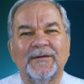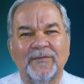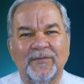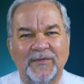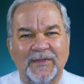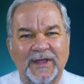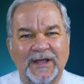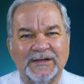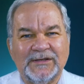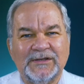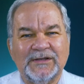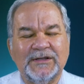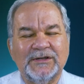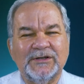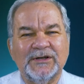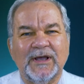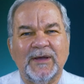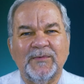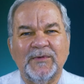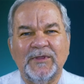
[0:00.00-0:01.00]
That's the
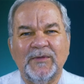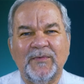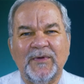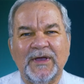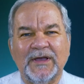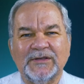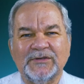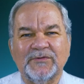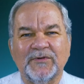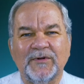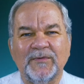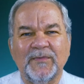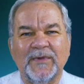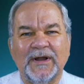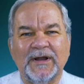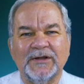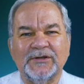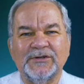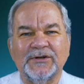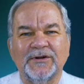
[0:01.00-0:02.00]
job of the password
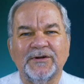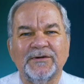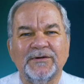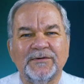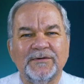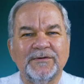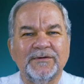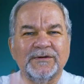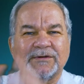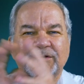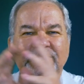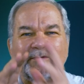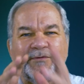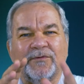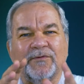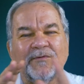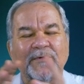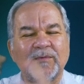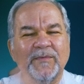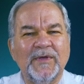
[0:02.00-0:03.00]
manager, to
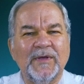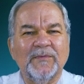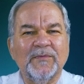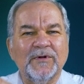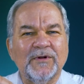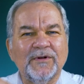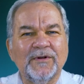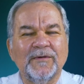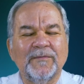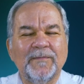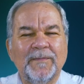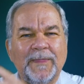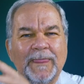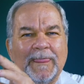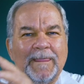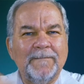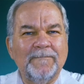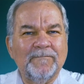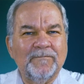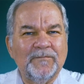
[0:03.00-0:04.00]
remember
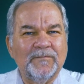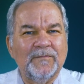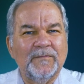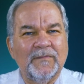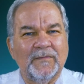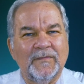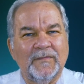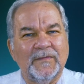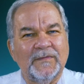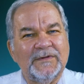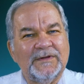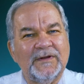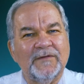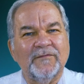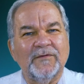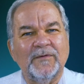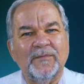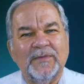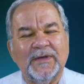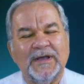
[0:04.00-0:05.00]

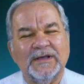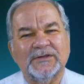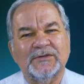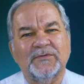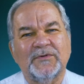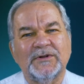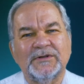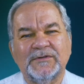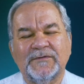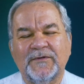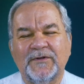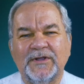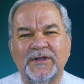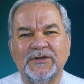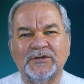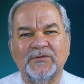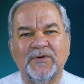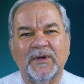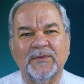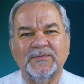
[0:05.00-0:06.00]
different passwords for
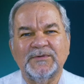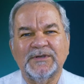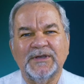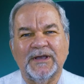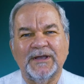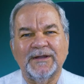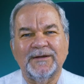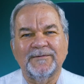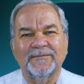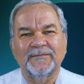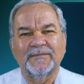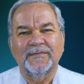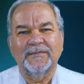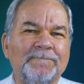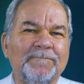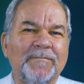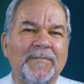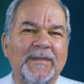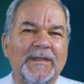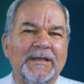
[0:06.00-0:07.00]
each website.
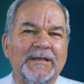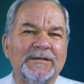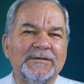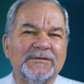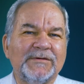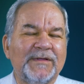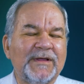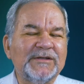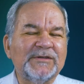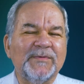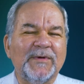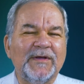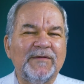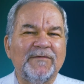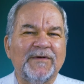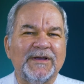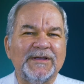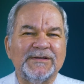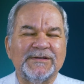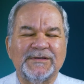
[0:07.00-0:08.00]
So that's my
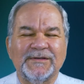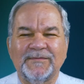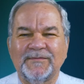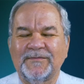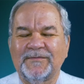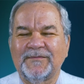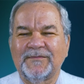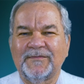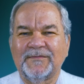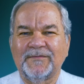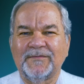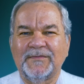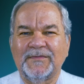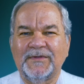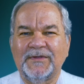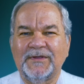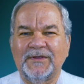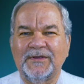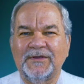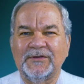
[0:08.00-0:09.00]
advice.
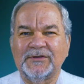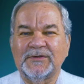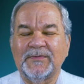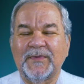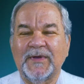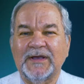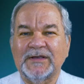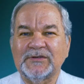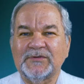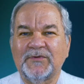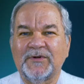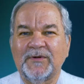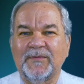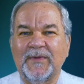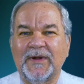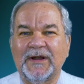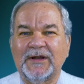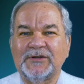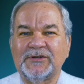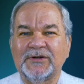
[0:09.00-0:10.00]
Use a password
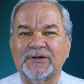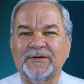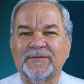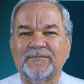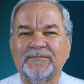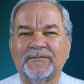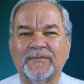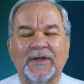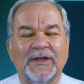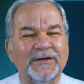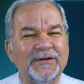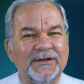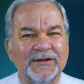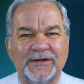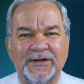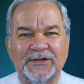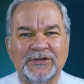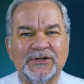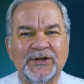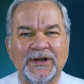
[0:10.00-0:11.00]
manager
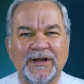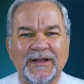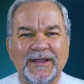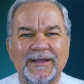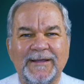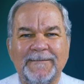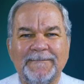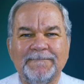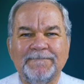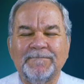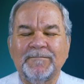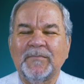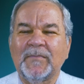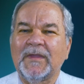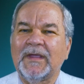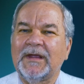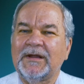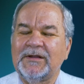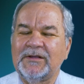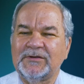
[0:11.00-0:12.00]
unconditionally,
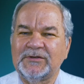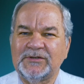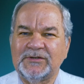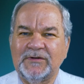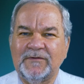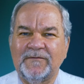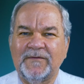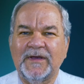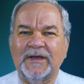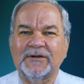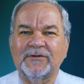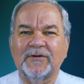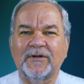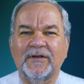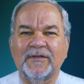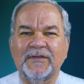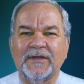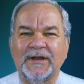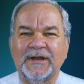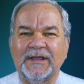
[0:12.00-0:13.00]
and use two-factor
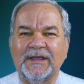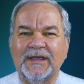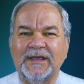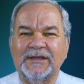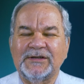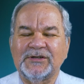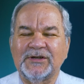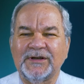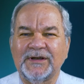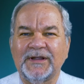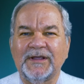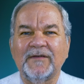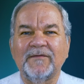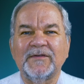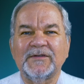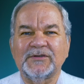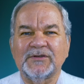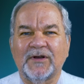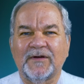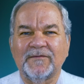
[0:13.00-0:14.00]
authentication if
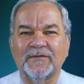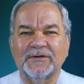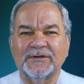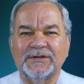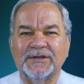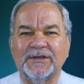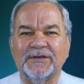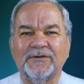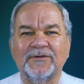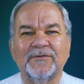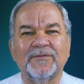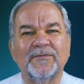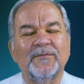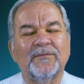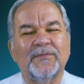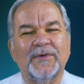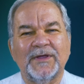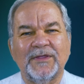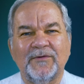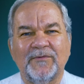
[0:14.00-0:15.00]
it's offered to you
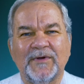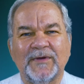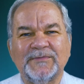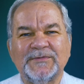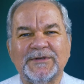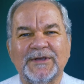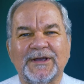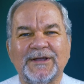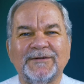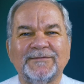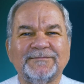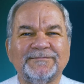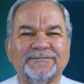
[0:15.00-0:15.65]
by the website.